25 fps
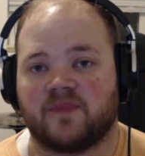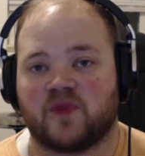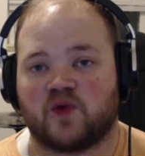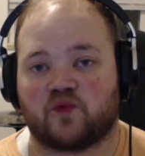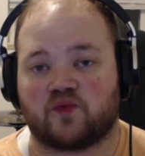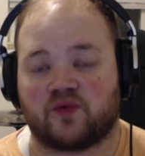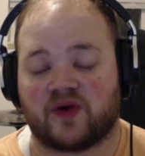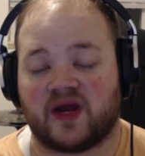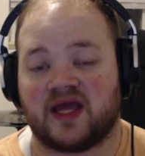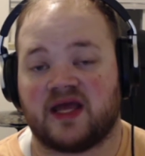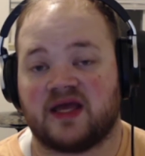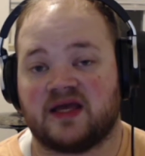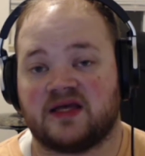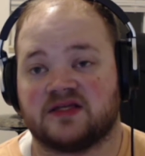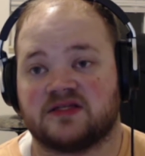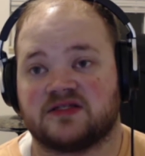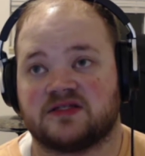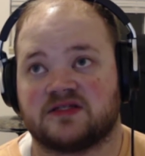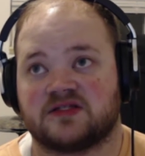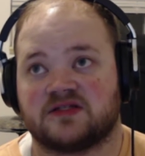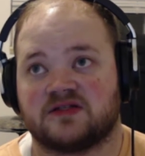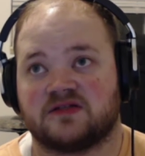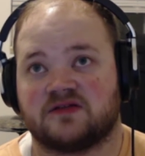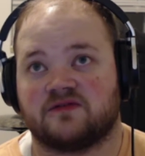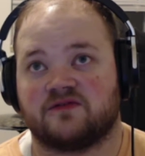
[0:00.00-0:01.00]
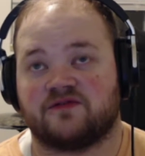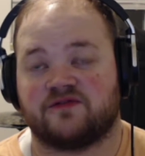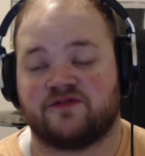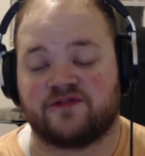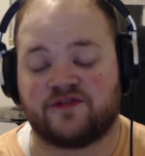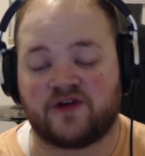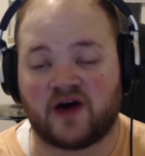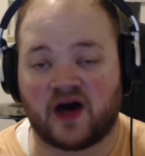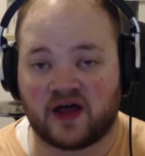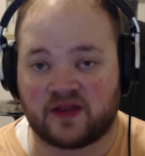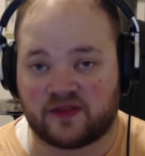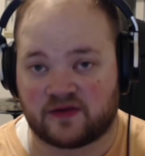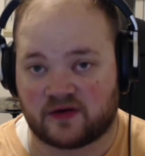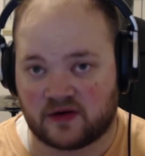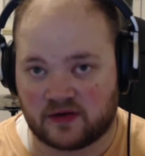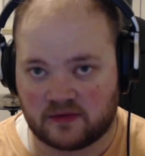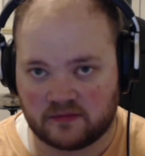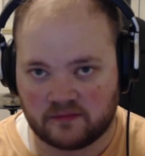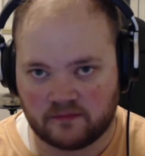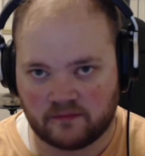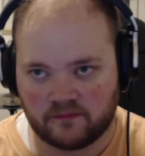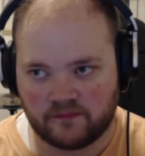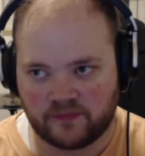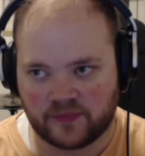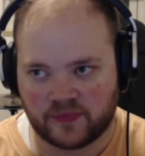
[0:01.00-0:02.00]
Rey's father,
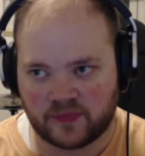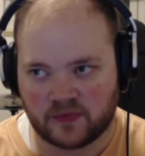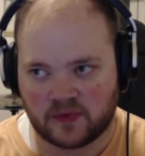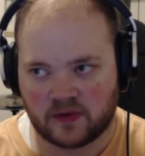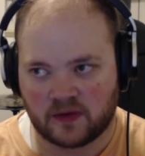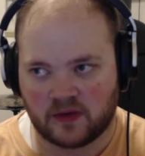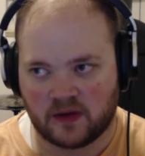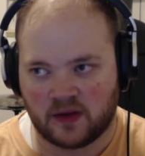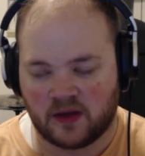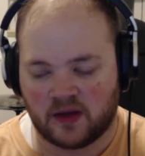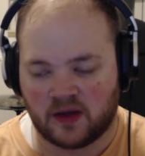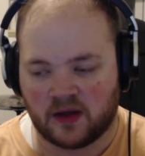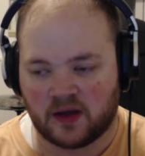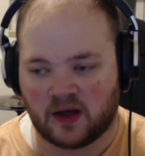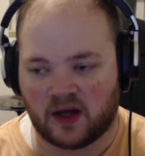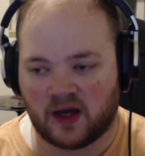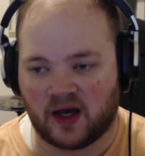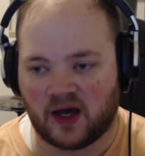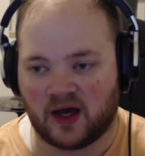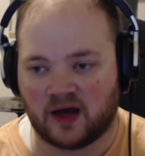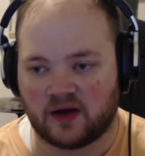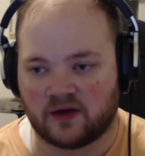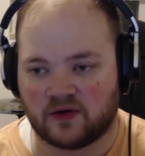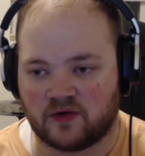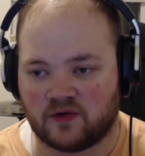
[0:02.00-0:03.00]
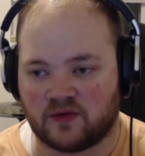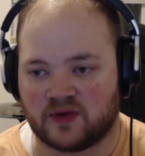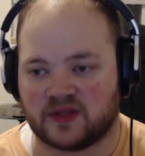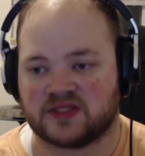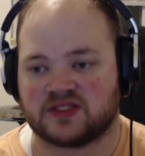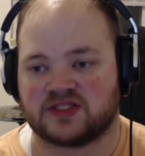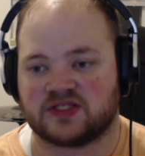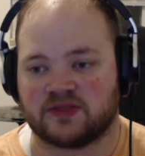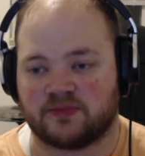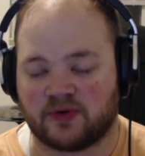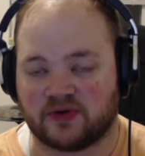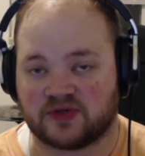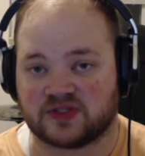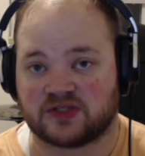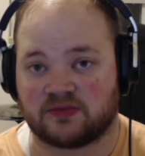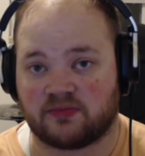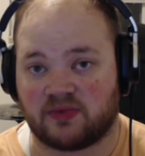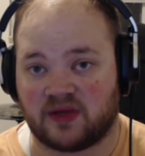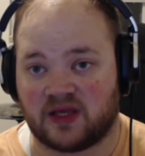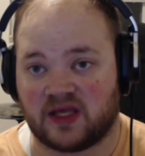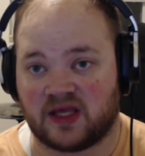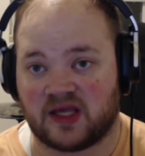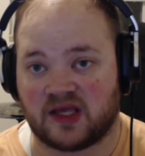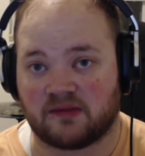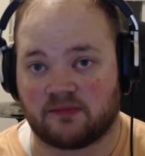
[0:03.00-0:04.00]
who is supposed to
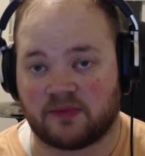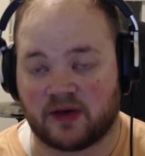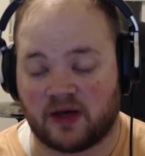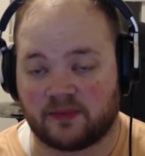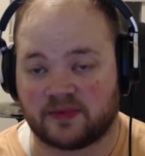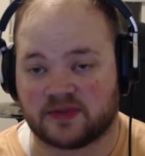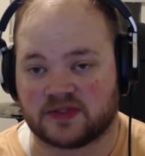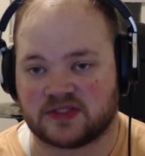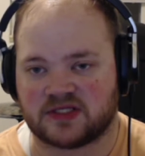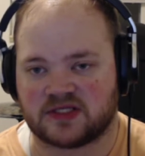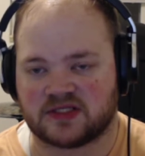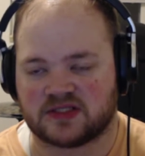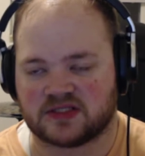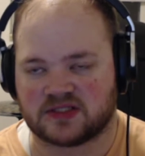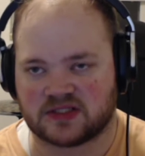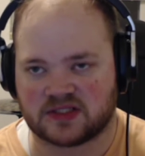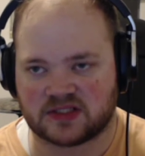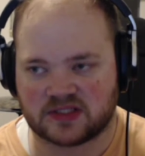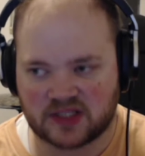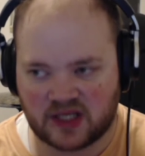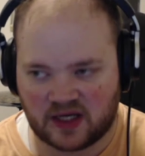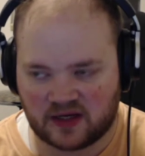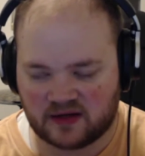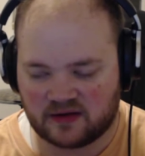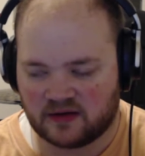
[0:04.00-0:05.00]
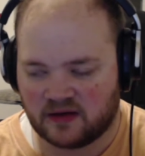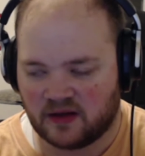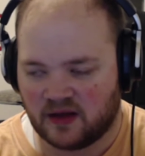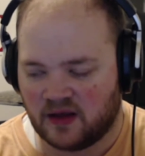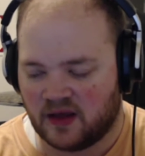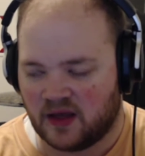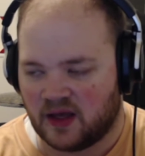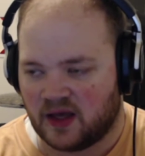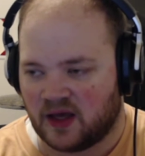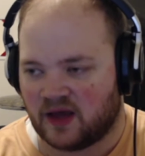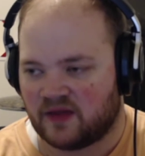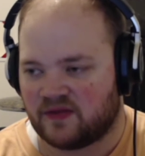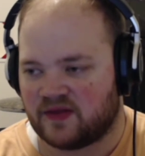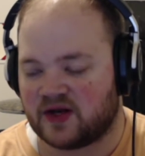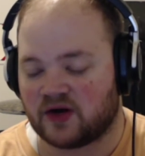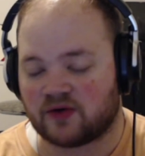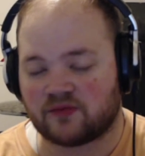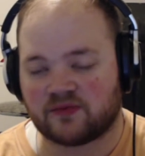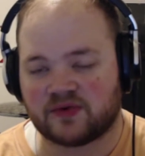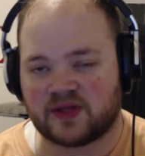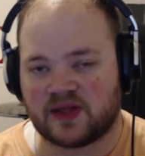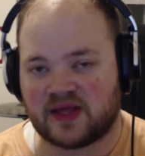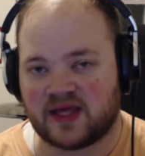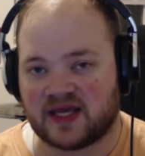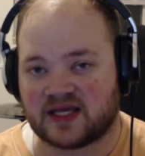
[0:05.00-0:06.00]
be Palpatine's son. They
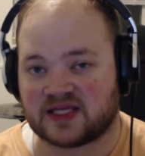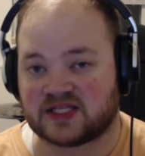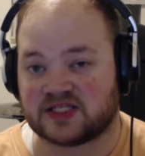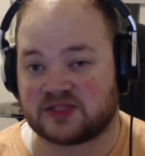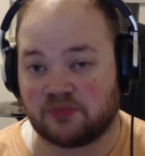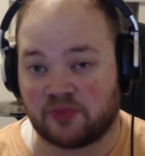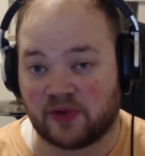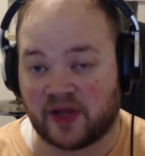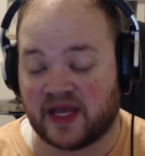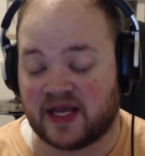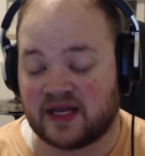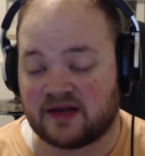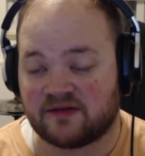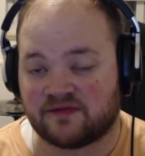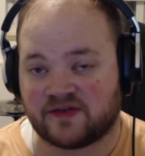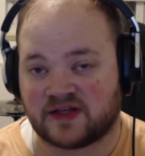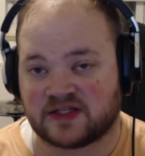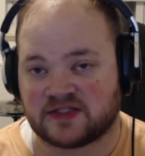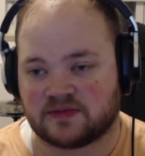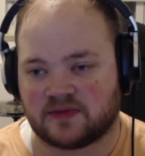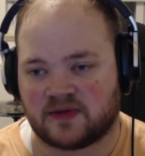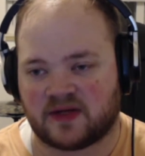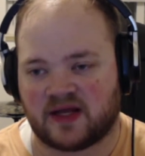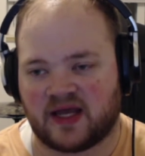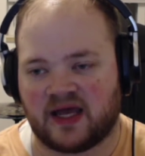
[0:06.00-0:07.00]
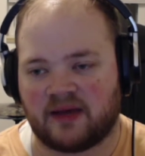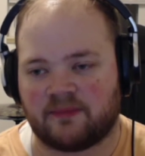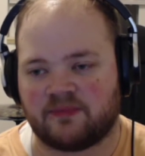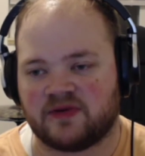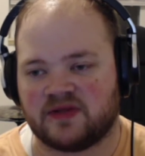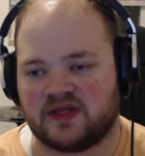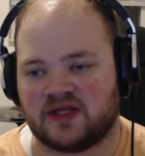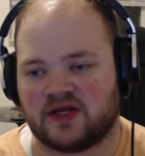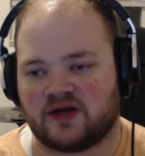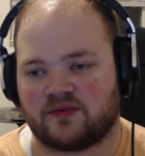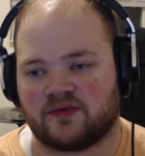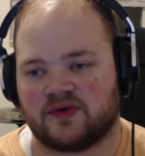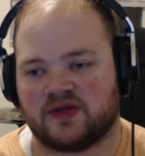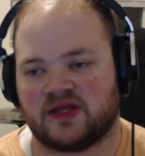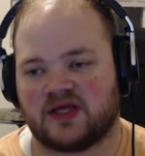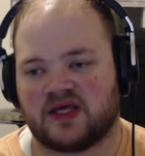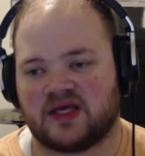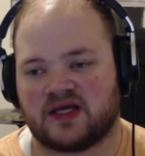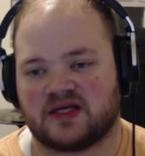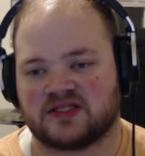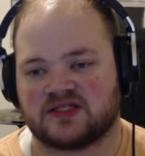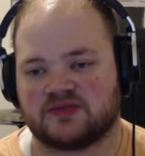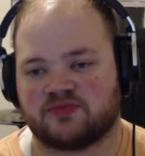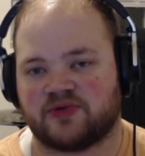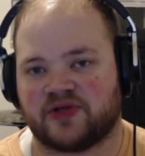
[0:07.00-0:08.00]
don't really explain if that's what happened. They don't really
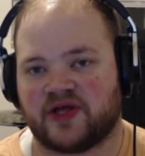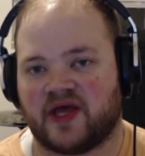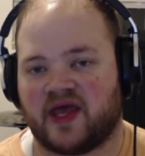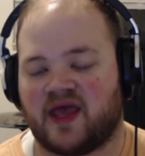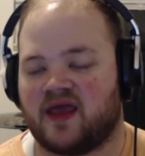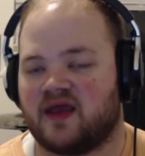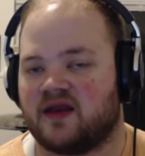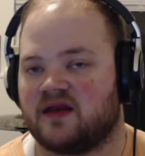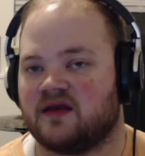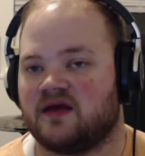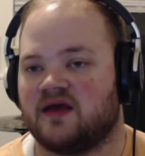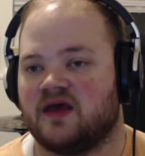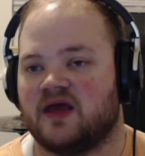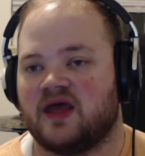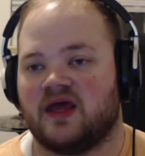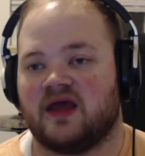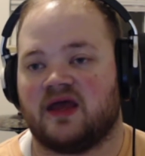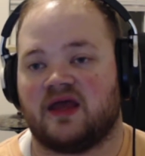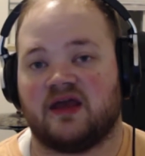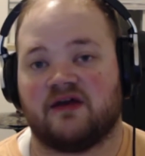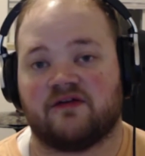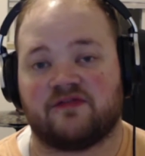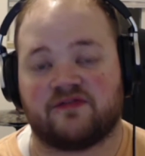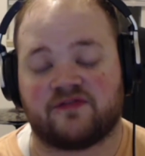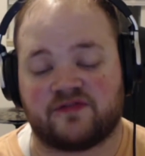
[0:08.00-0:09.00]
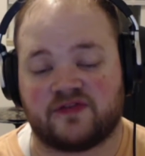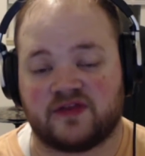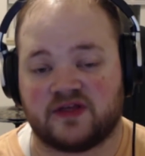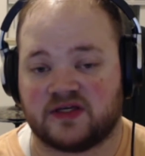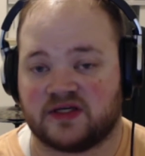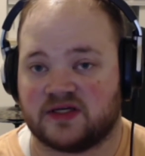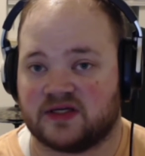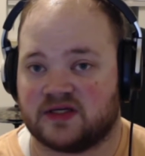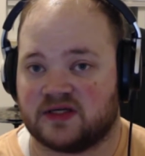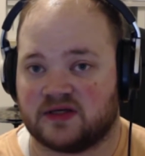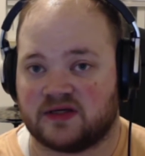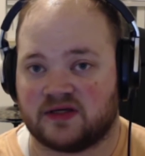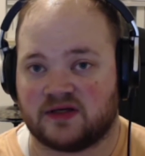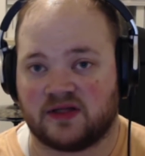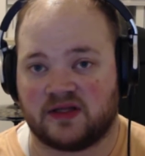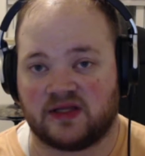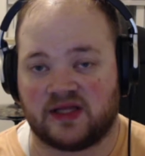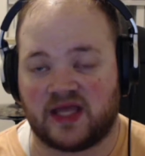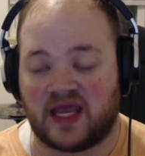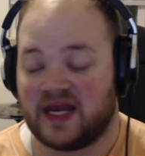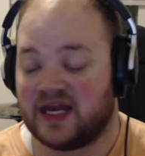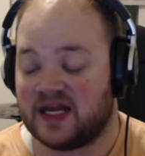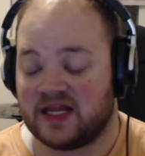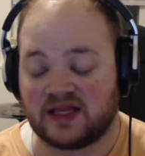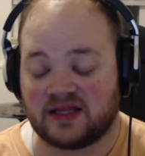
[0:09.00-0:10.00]
explain if the
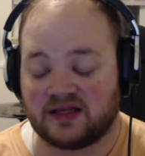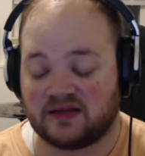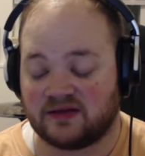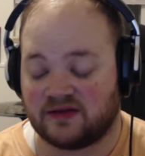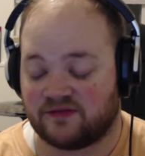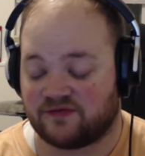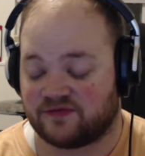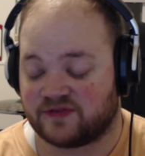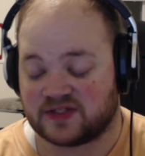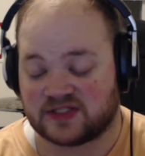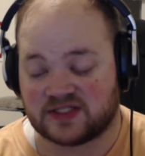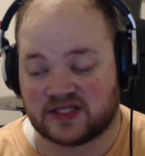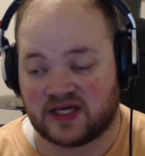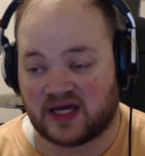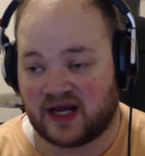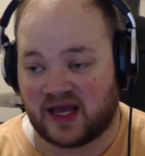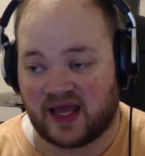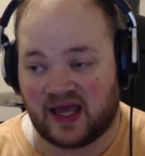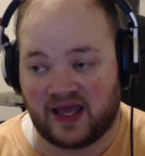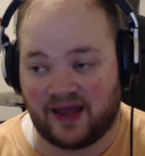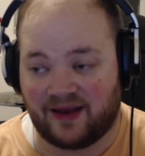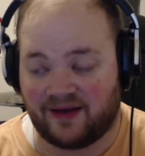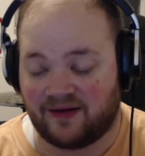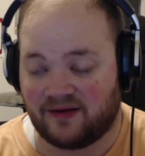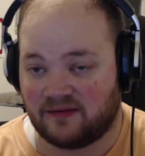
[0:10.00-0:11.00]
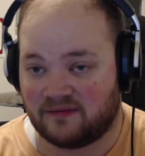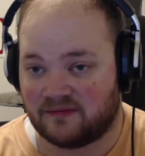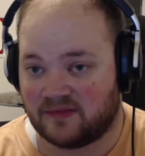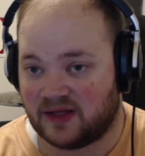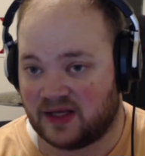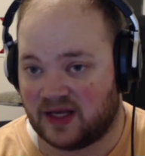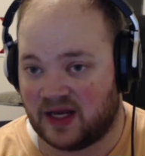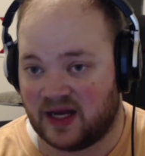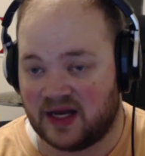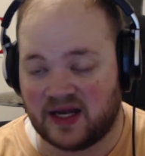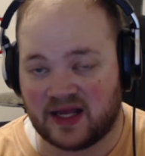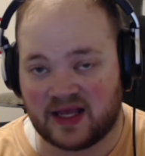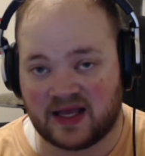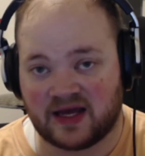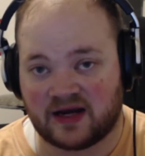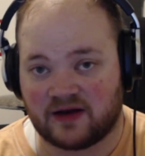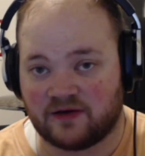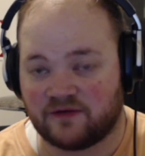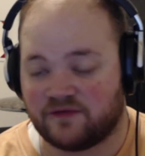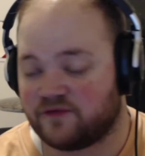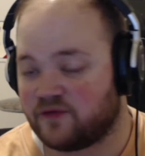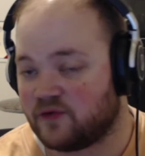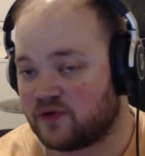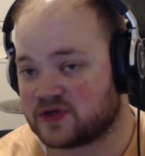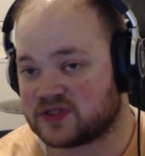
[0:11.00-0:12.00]
son had any kind
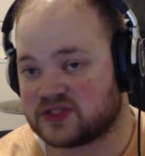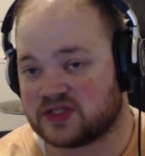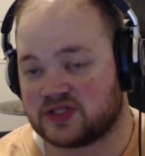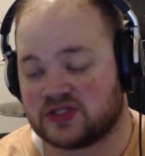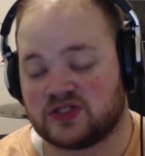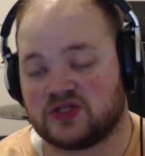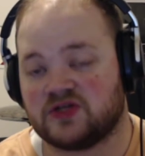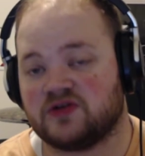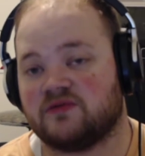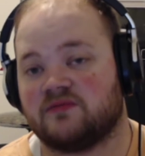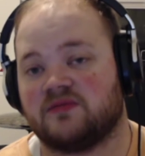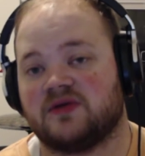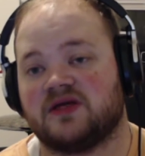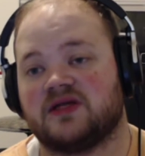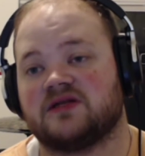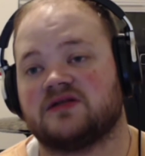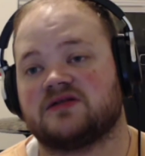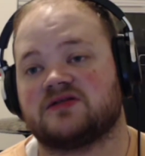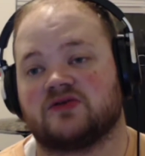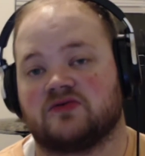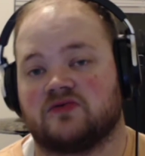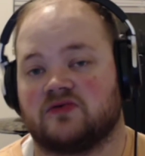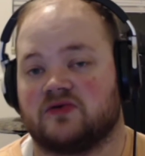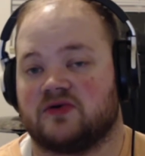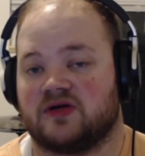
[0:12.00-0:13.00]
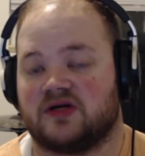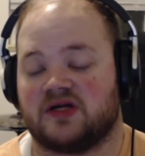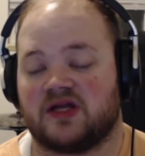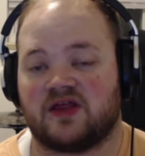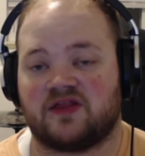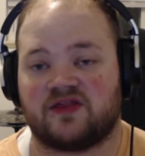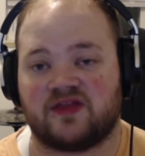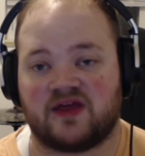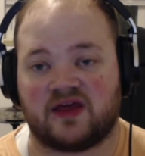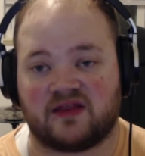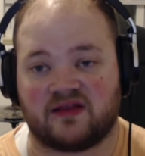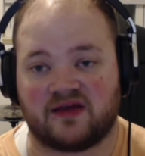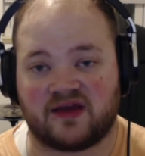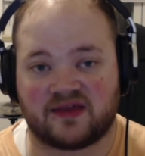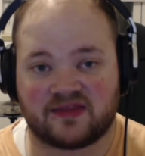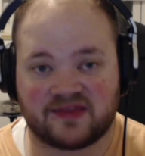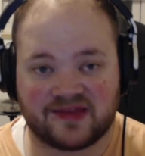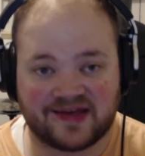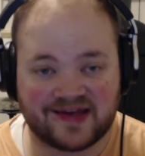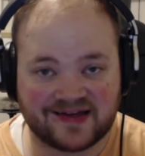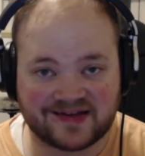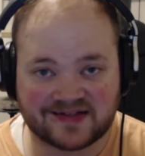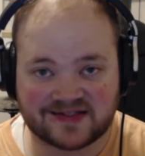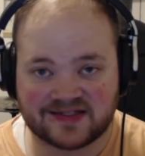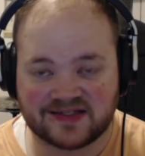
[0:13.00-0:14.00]
of force attunement or anything like
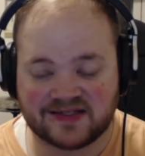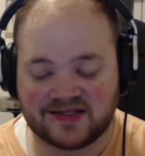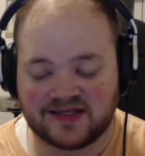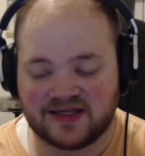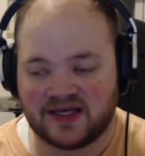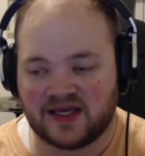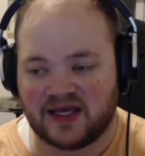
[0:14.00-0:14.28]
that.